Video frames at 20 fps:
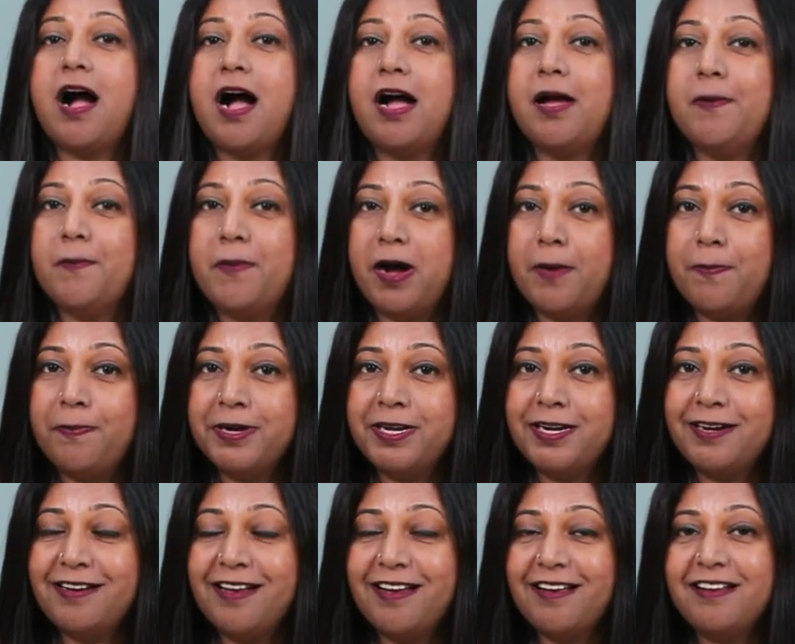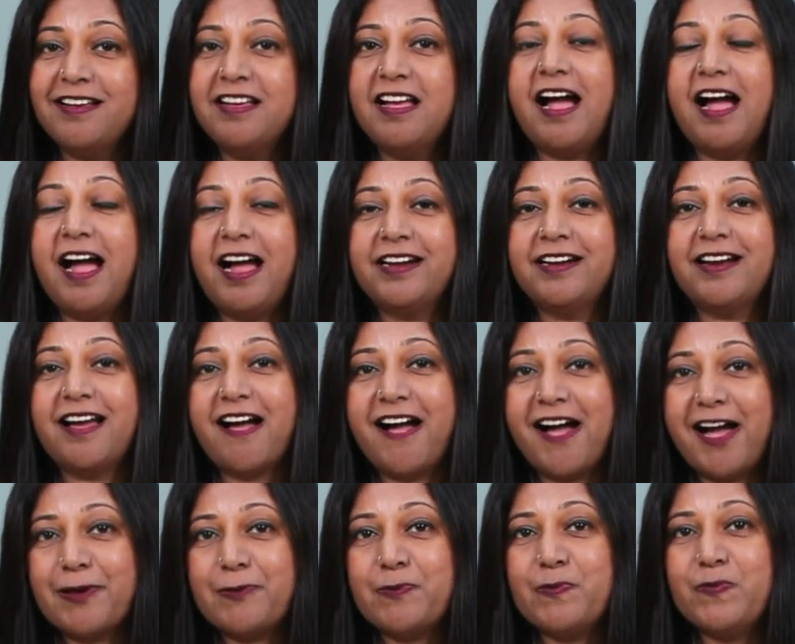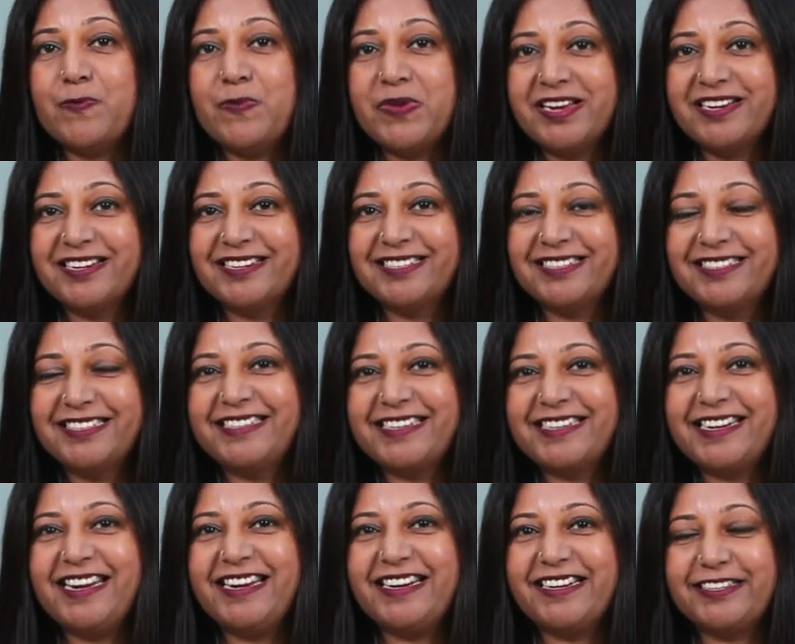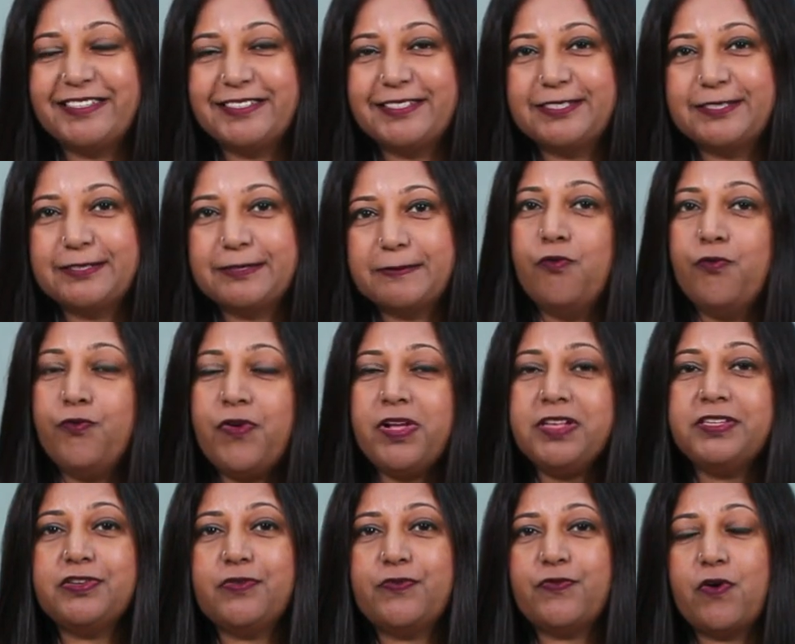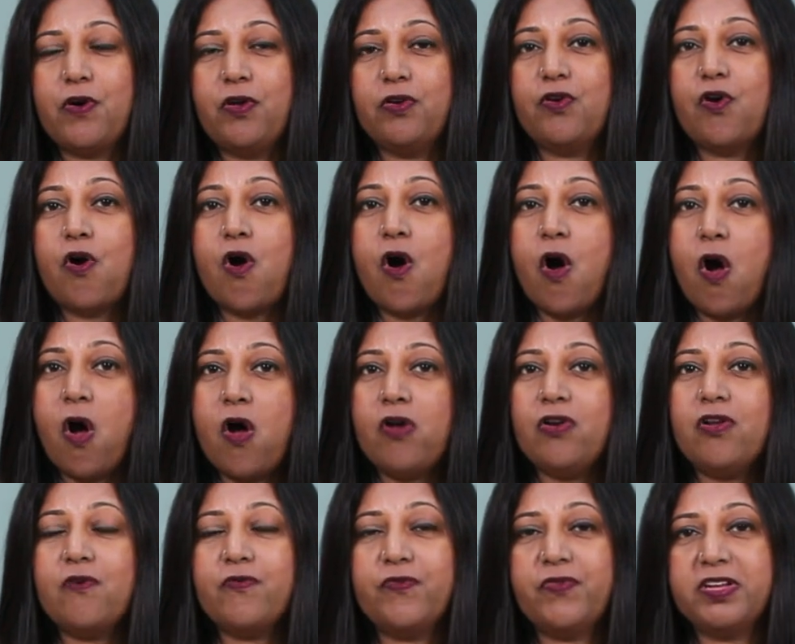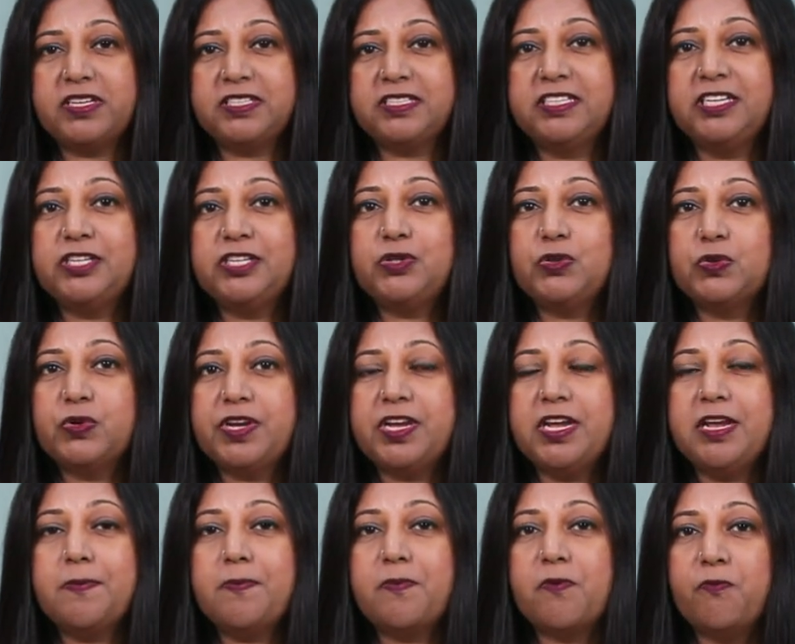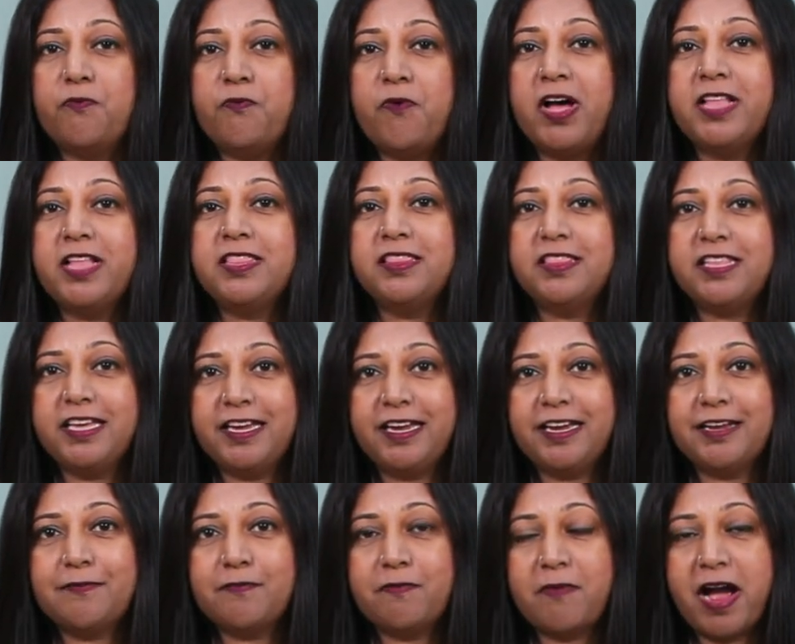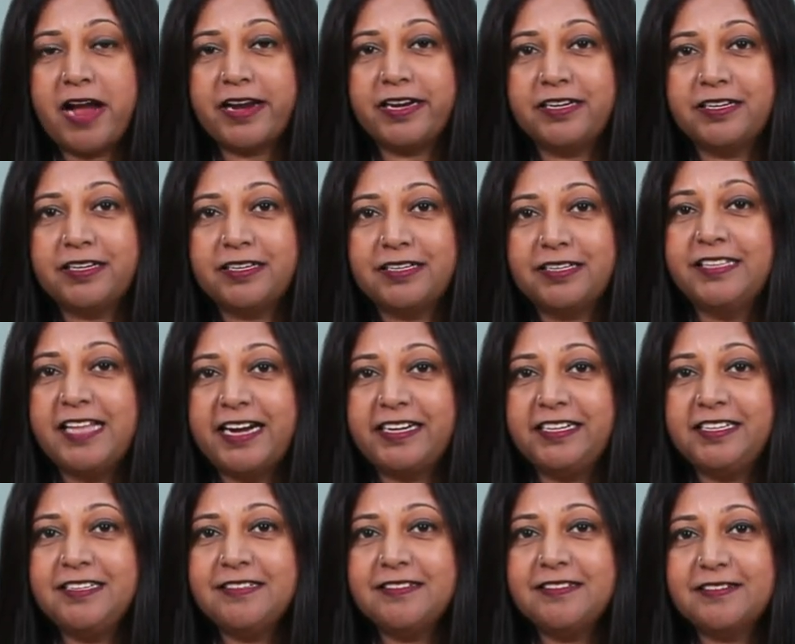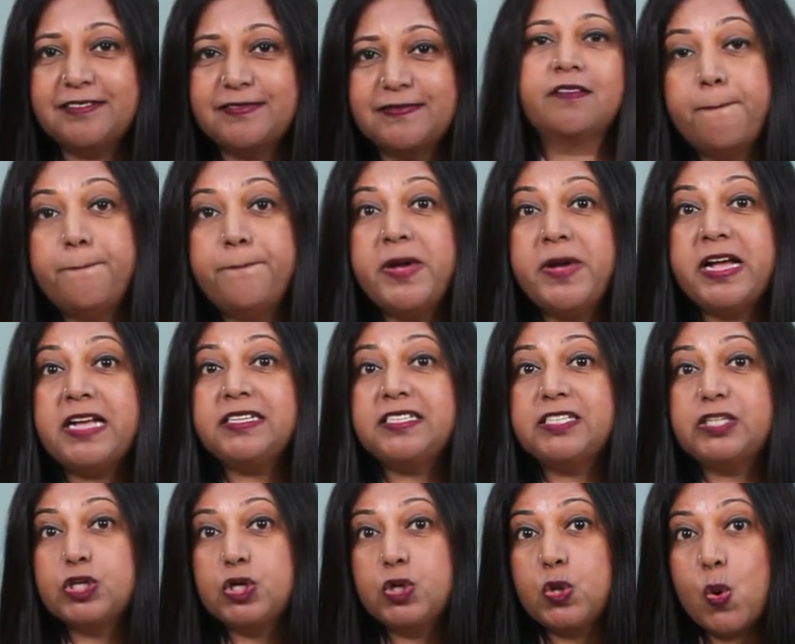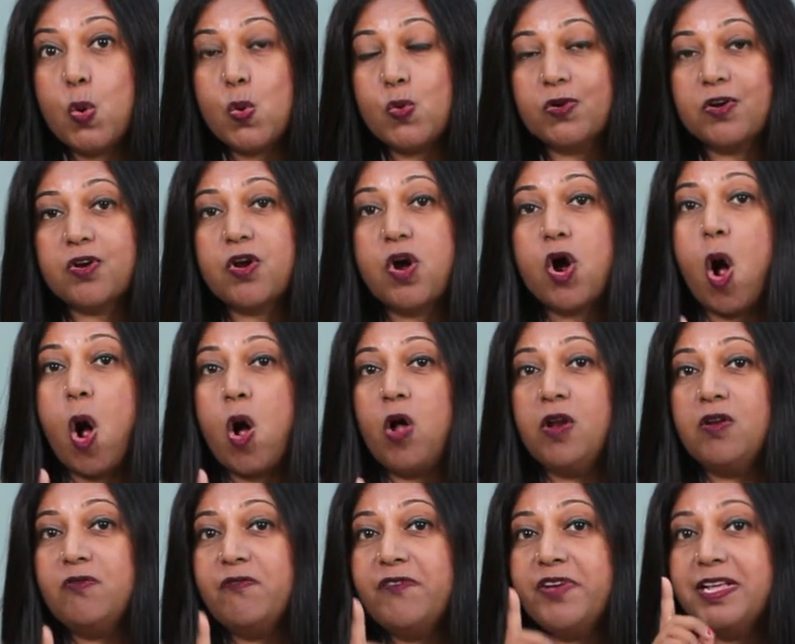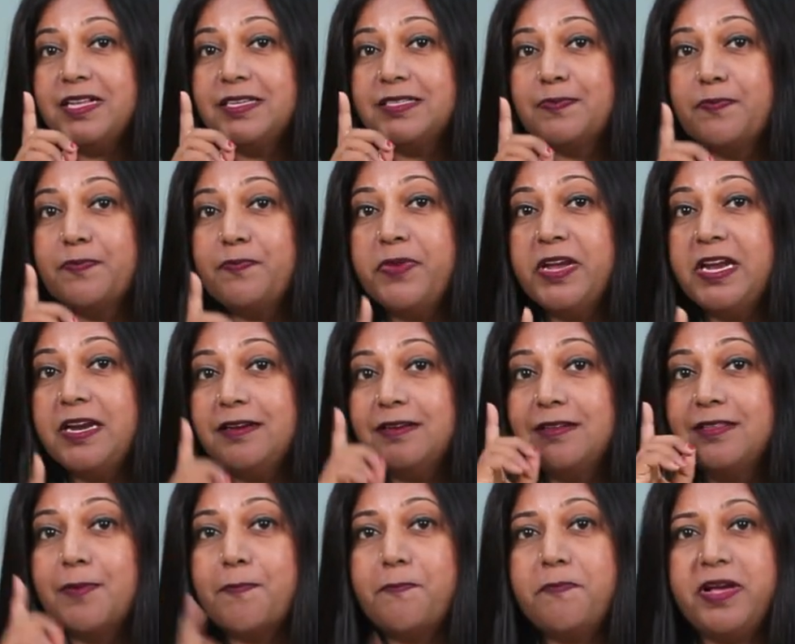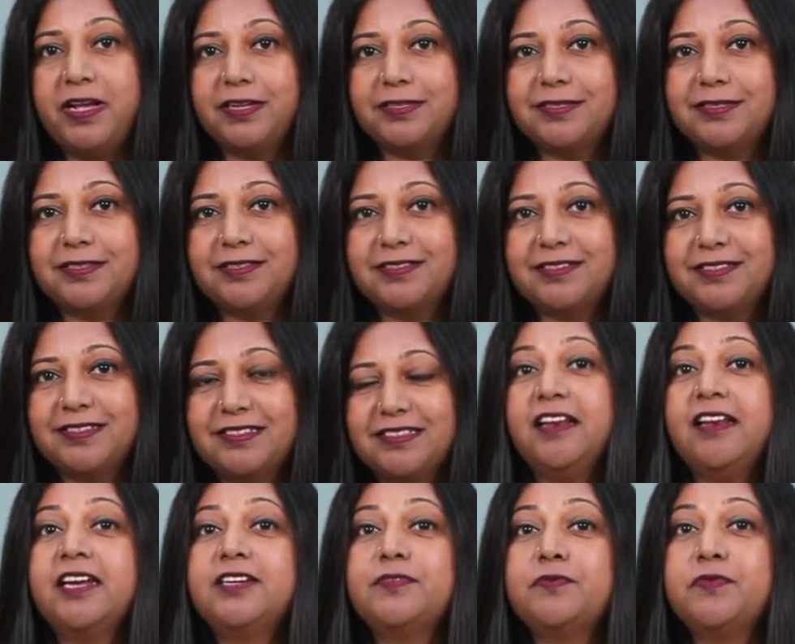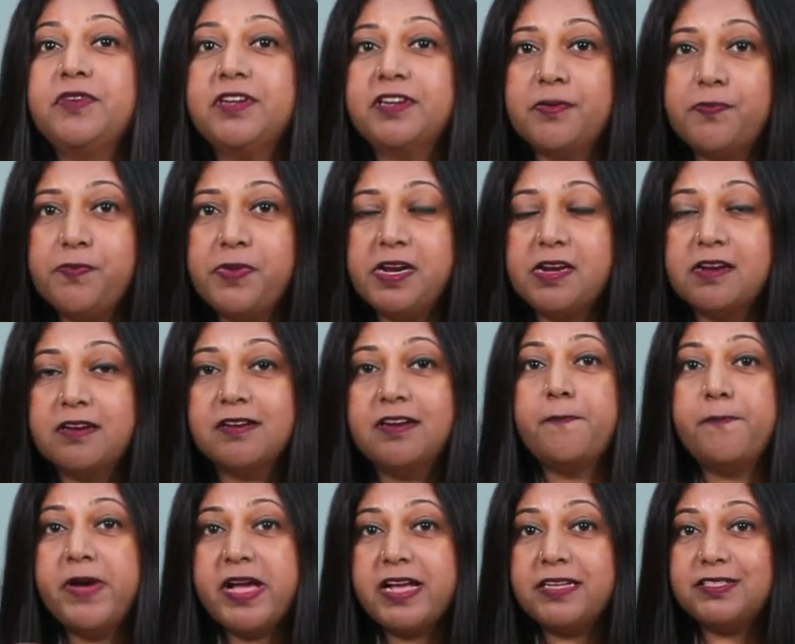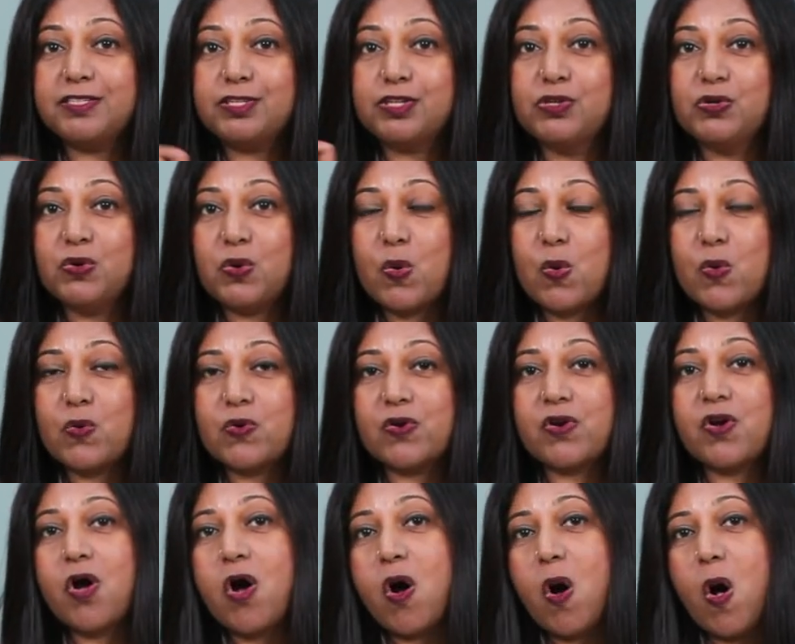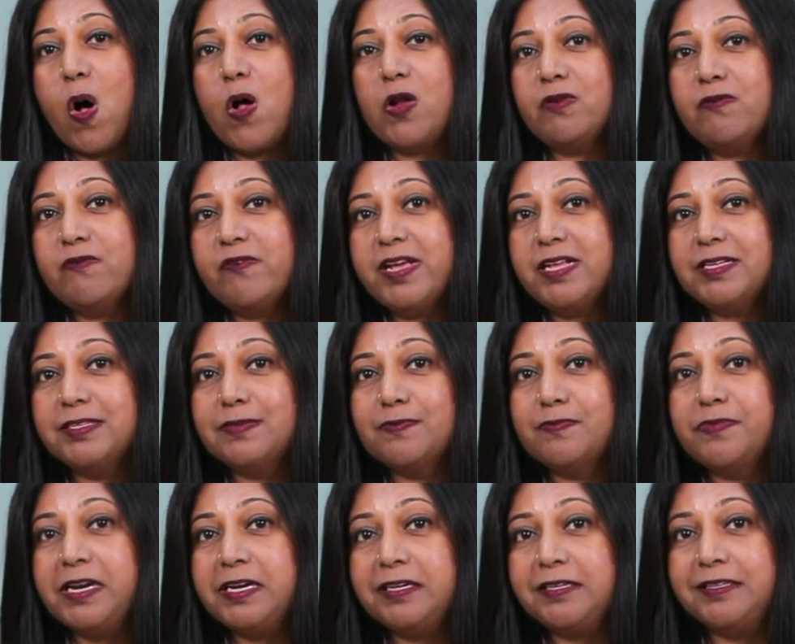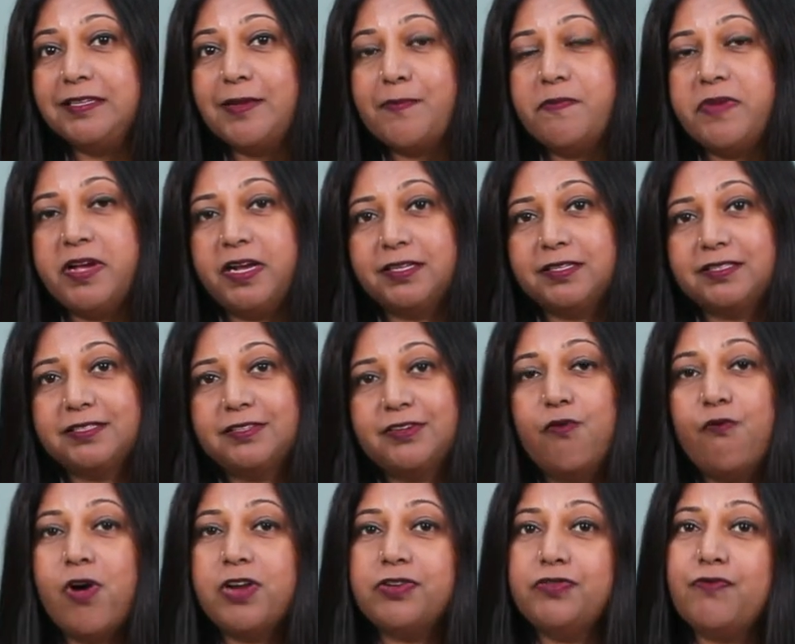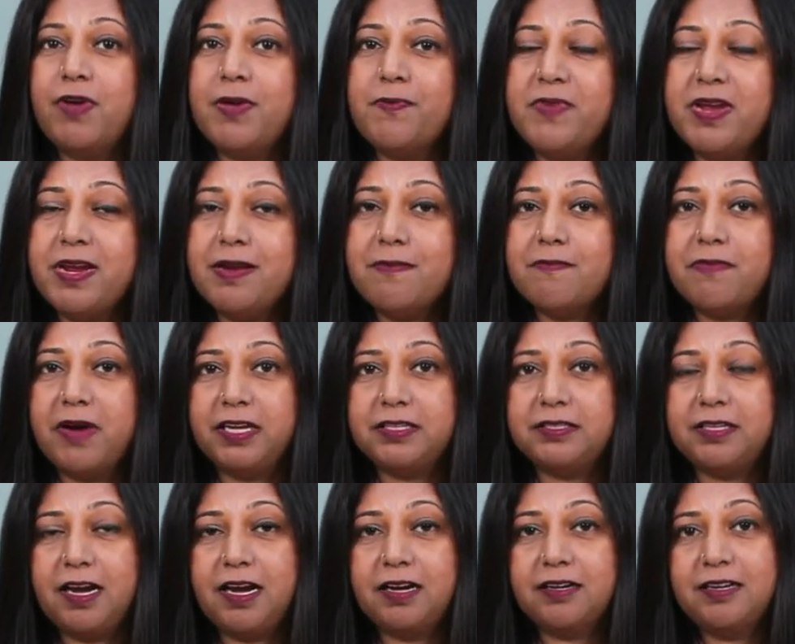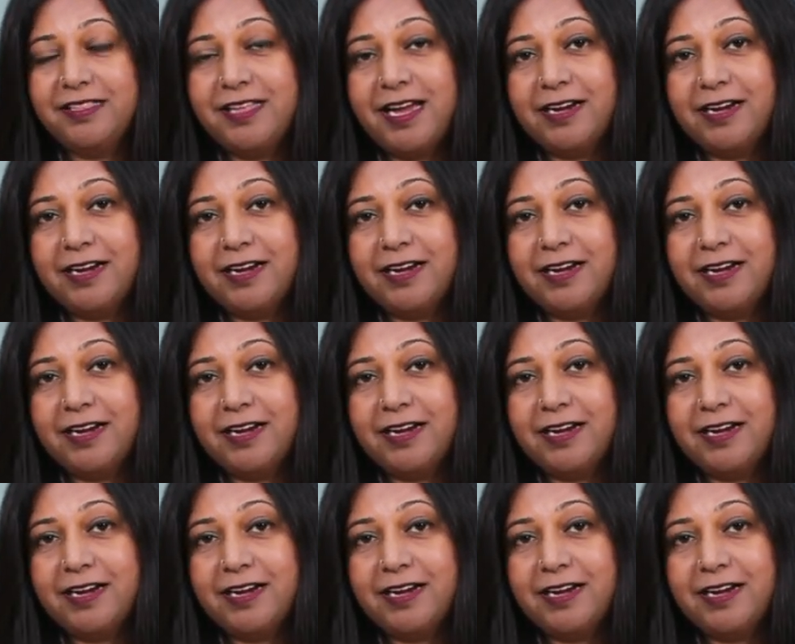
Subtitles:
I'm Aparna and I build trainers. First of all of us need to keep one thing in mind, that is, best known always beat the best. Let me repeat, best known always beat the best. What do I mean by that?